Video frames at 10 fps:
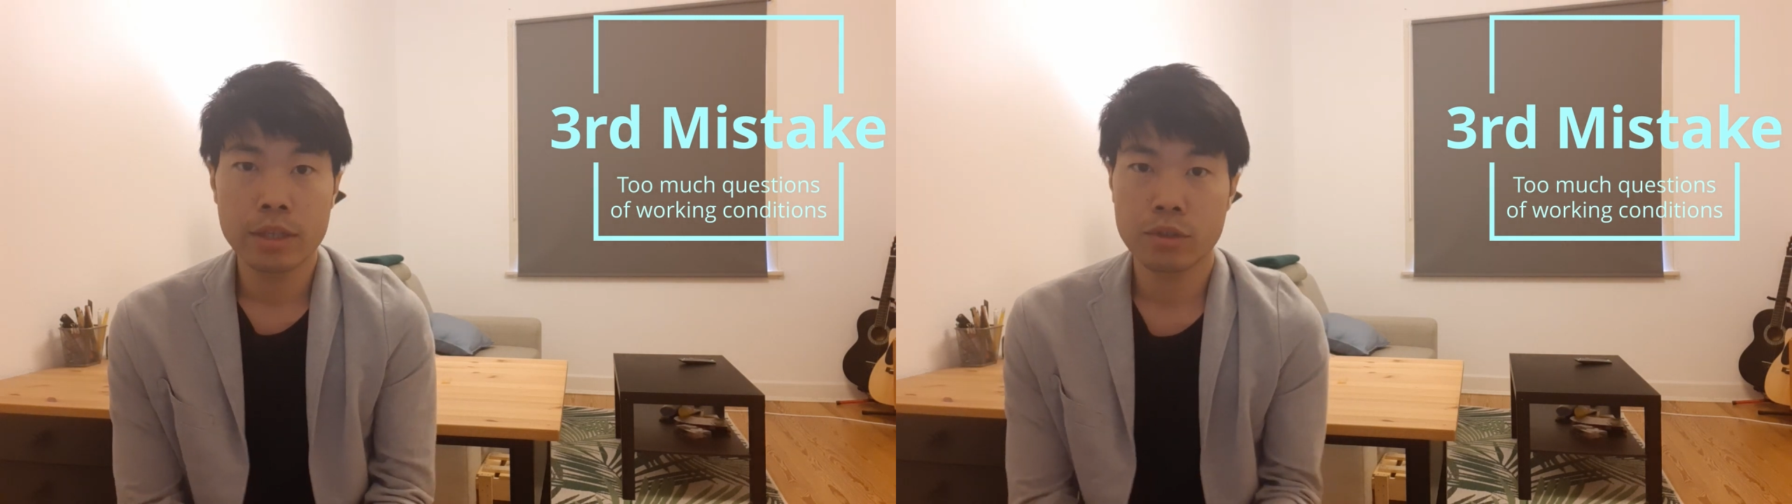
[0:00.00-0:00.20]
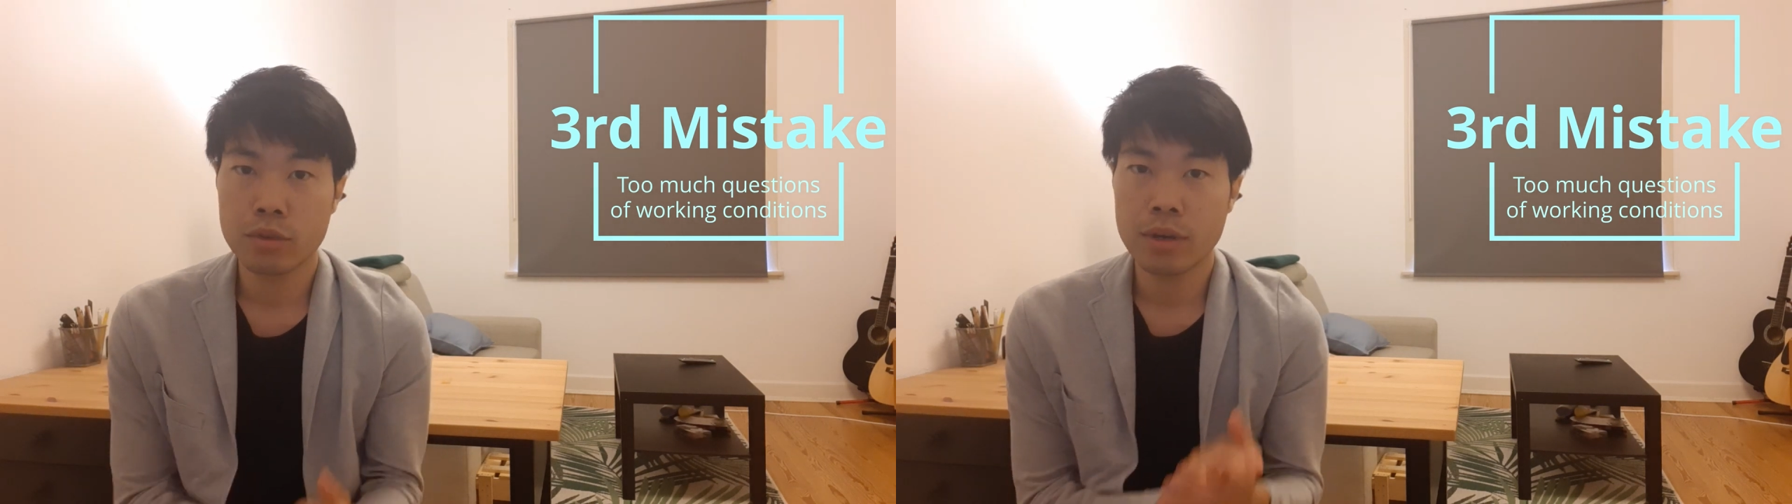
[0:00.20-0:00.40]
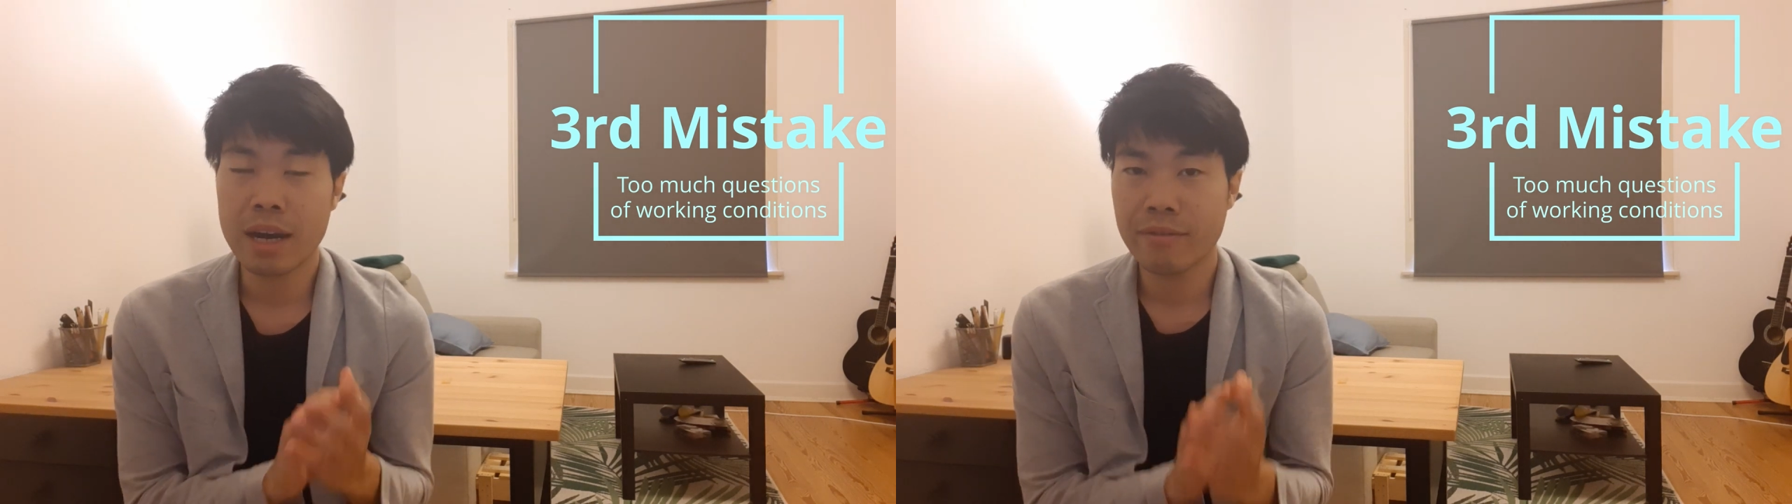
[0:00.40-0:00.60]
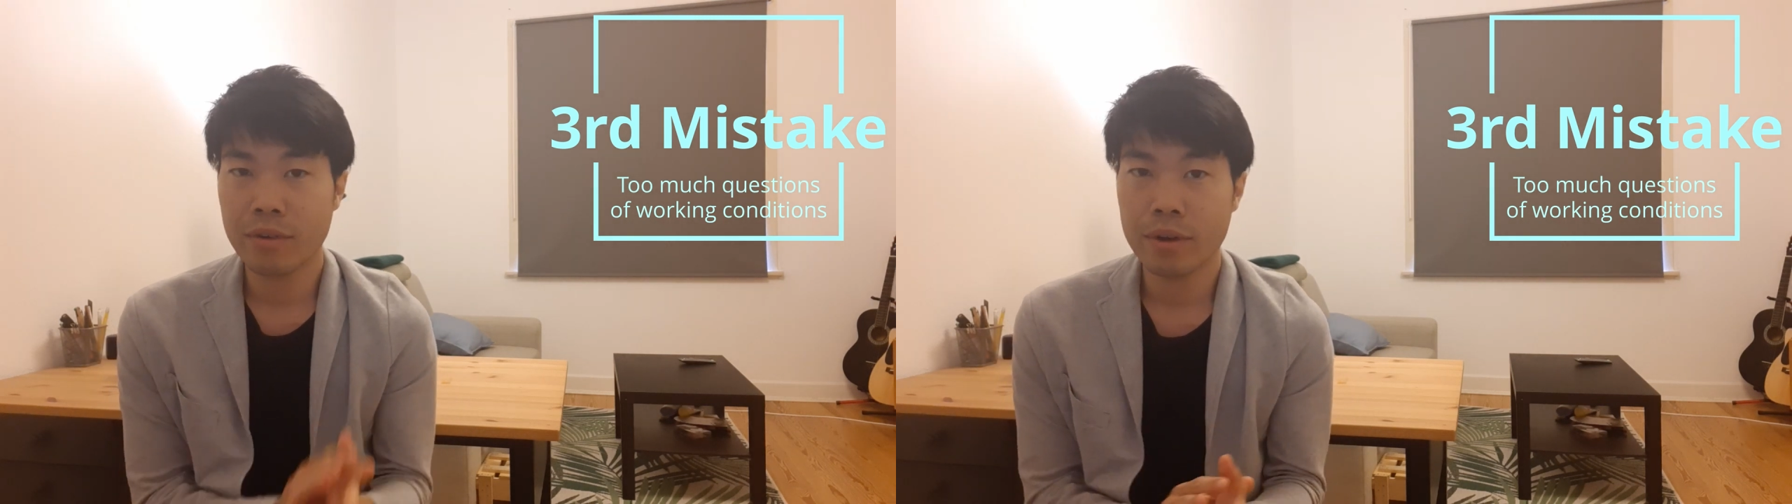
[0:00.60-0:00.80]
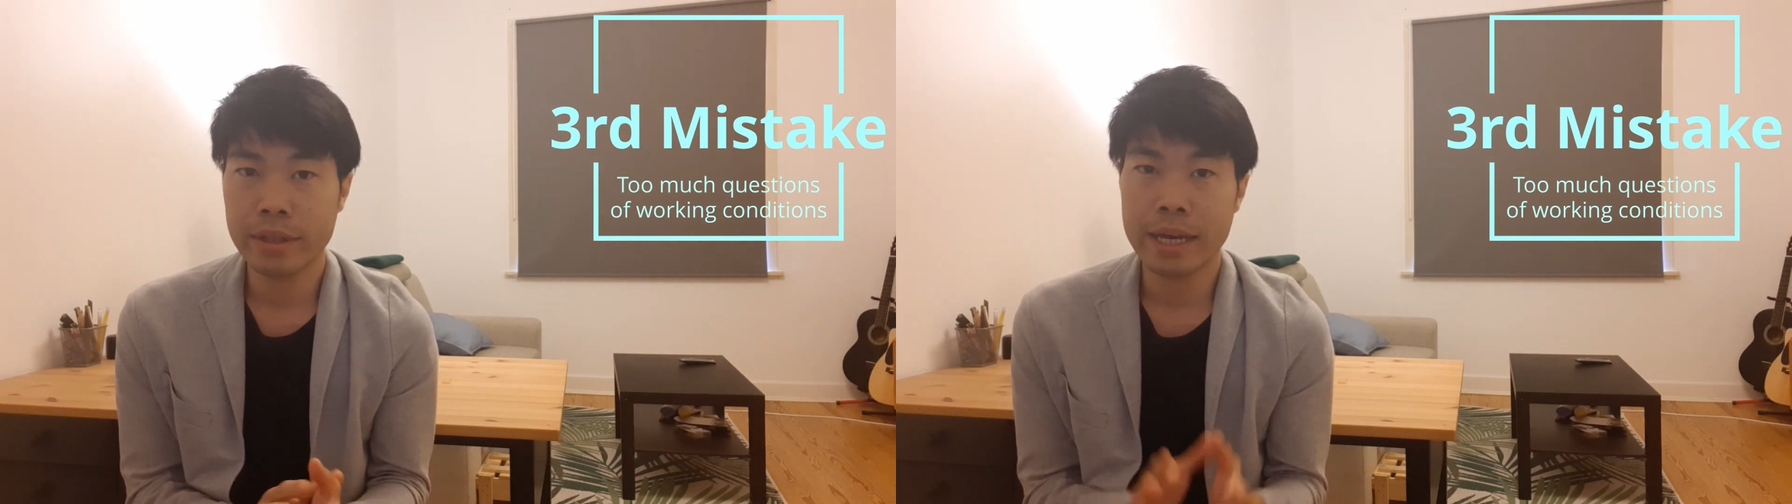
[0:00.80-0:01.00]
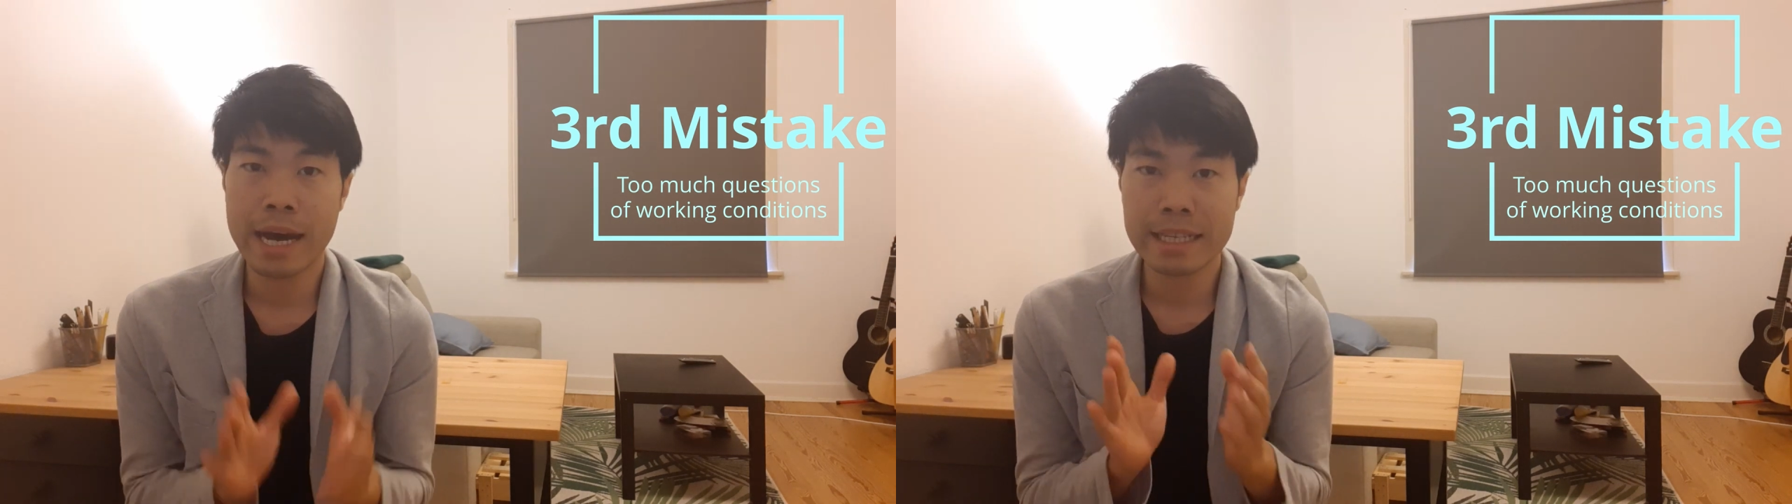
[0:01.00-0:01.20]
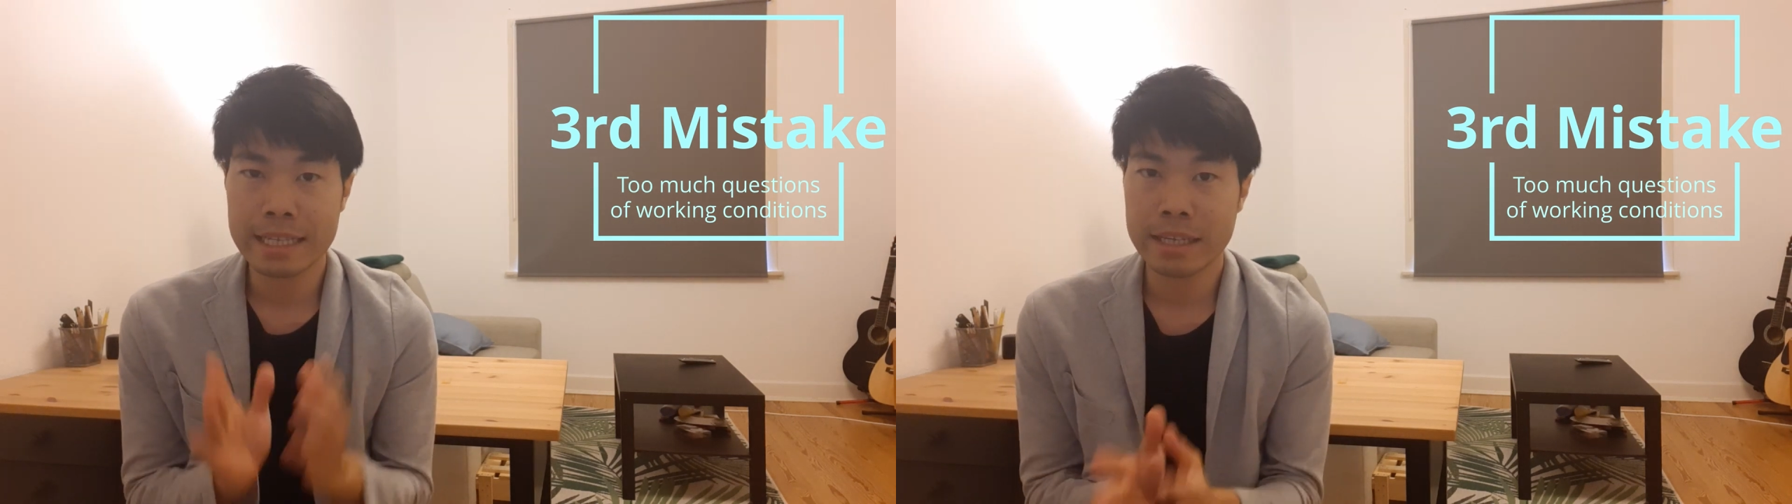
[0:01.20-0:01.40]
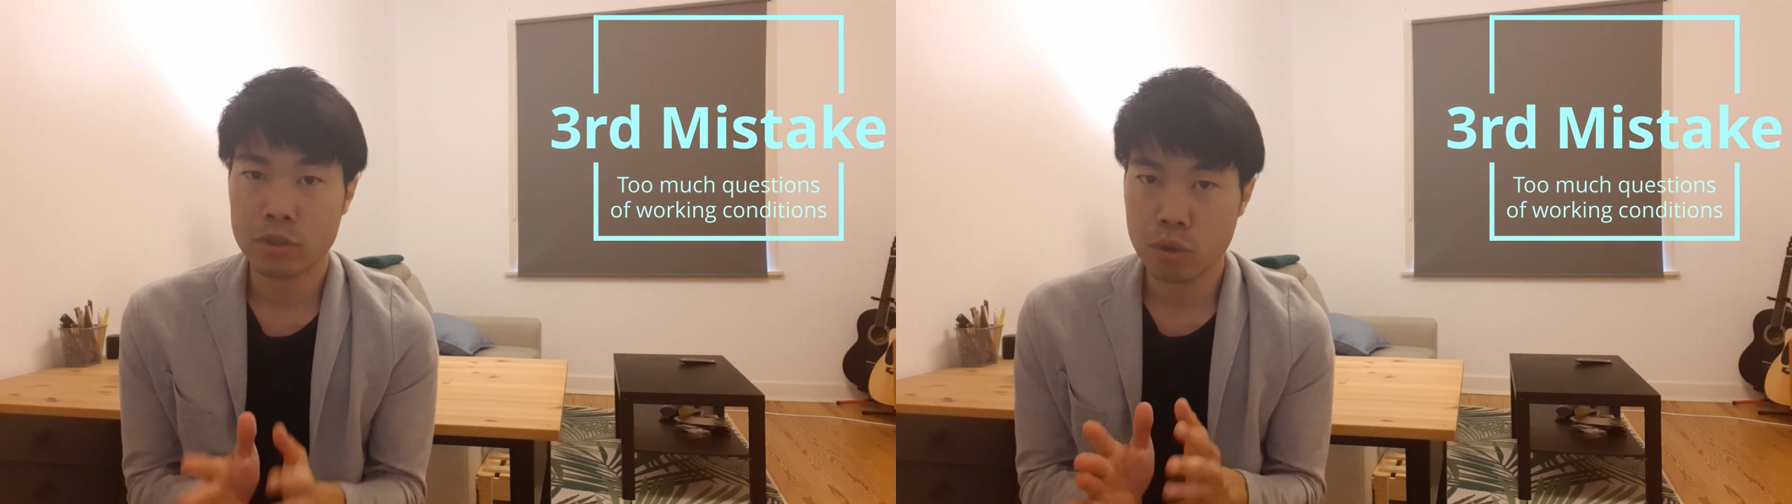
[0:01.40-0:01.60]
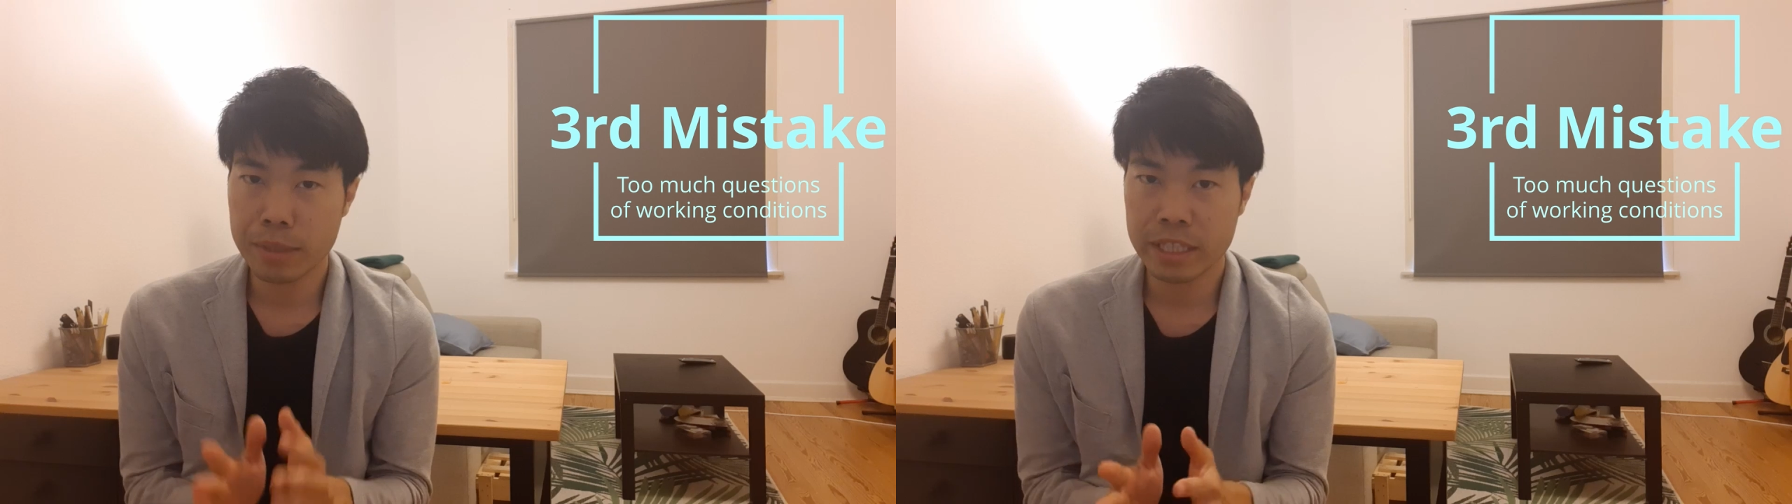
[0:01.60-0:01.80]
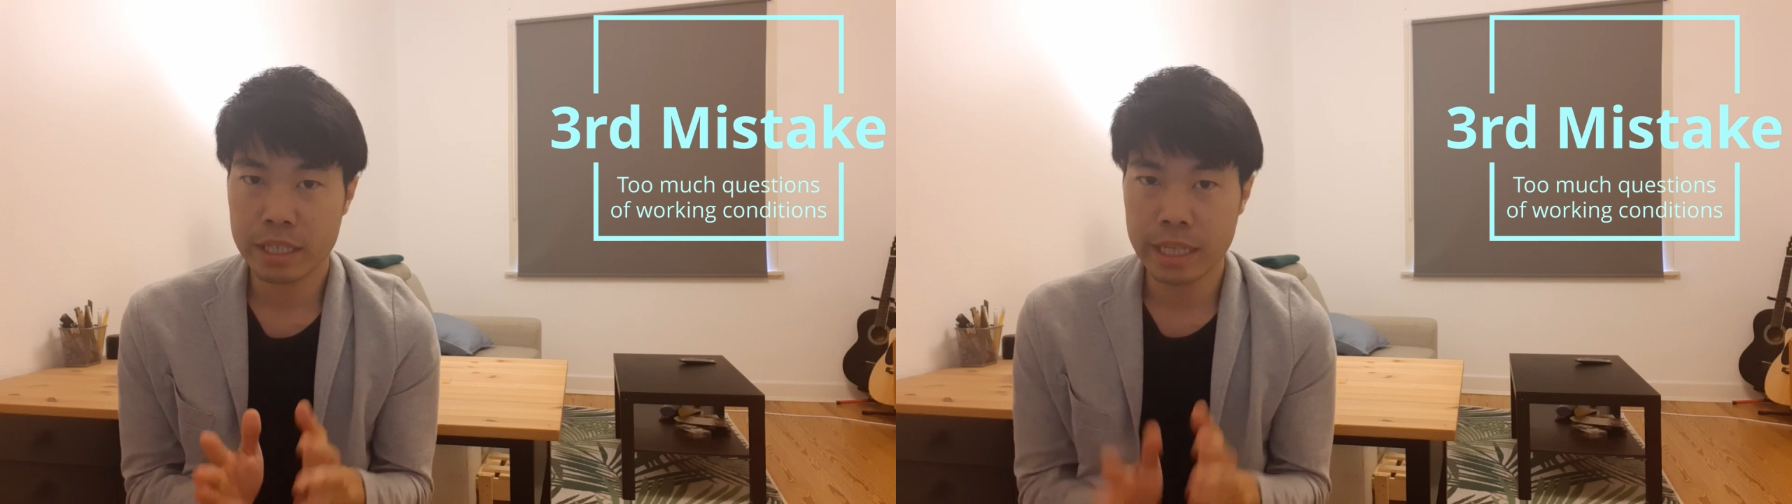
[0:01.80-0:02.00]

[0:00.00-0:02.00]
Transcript: to avoid asking too much